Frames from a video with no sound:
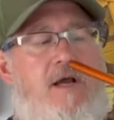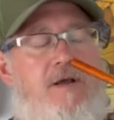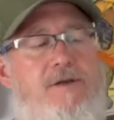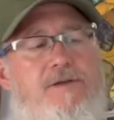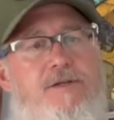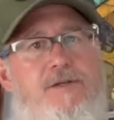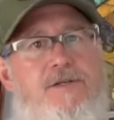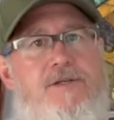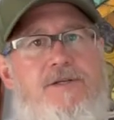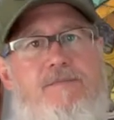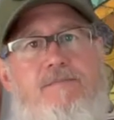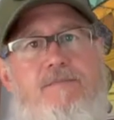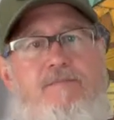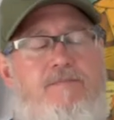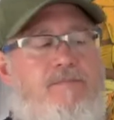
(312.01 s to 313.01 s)
I usually just
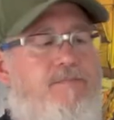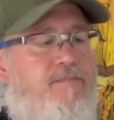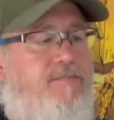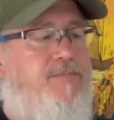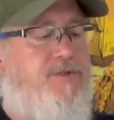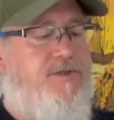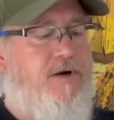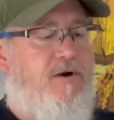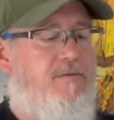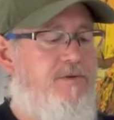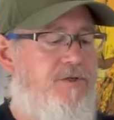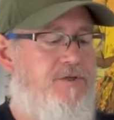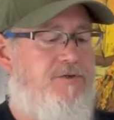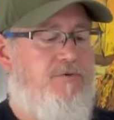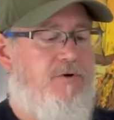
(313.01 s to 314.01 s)
start with
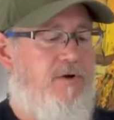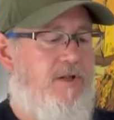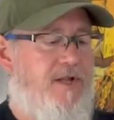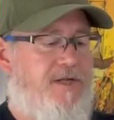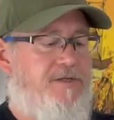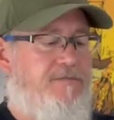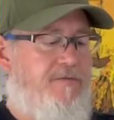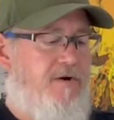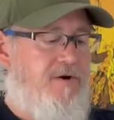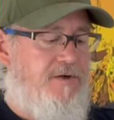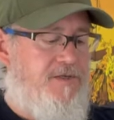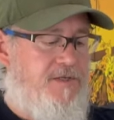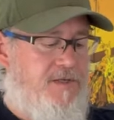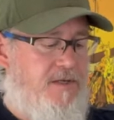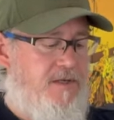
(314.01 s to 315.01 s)
the short legs
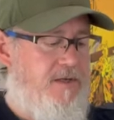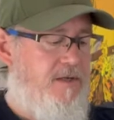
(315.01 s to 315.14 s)
first.